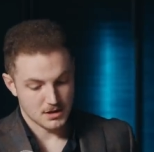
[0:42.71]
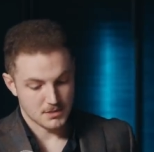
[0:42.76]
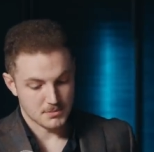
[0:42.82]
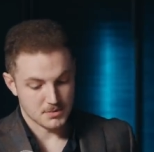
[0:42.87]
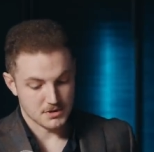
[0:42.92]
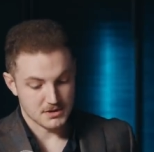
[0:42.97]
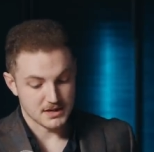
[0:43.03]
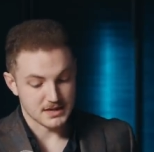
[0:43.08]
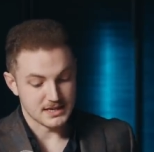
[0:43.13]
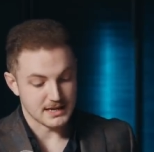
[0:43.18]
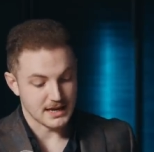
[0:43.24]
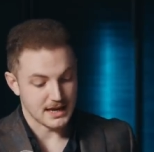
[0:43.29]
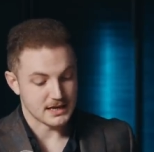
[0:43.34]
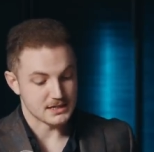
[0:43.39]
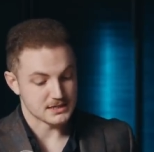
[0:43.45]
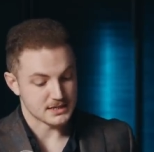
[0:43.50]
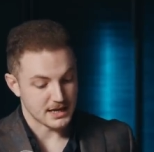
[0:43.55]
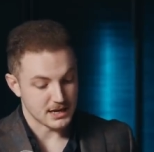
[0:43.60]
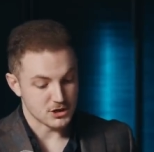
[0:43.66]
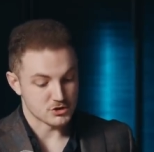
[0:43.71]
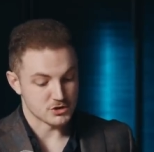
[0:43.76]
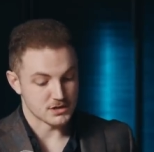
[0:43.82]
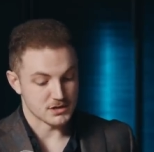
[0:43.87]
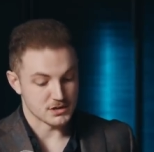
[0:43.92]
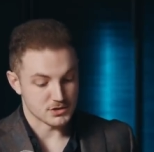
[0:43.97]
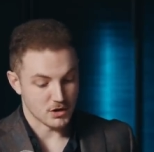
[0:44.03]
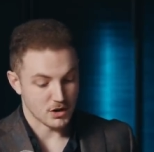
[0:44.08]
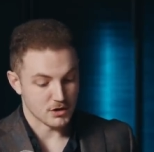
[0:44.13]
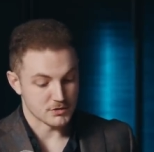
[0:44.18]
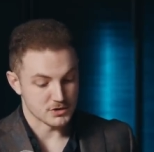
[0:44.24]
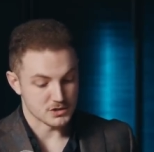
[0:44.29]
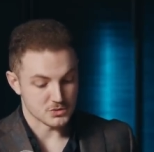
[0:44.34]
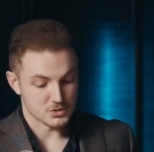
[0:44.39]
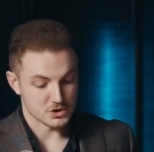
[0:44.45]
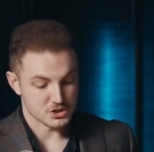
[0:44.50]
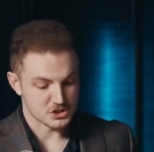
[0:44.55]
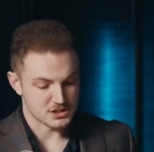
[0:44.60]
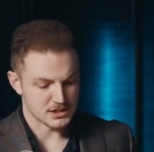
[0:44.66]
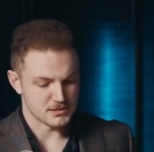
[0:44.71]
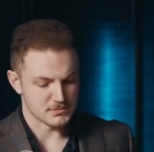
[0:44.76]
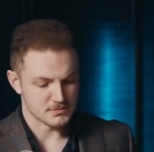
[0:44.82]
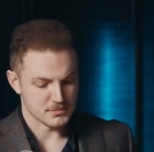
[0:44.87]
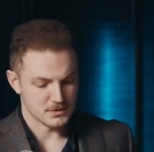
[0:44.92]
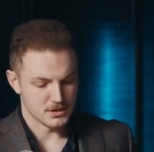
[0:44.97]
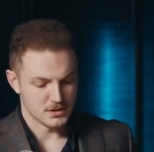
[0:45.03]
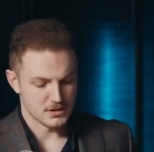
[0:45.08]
But then he adds hatred and intolerance, which seem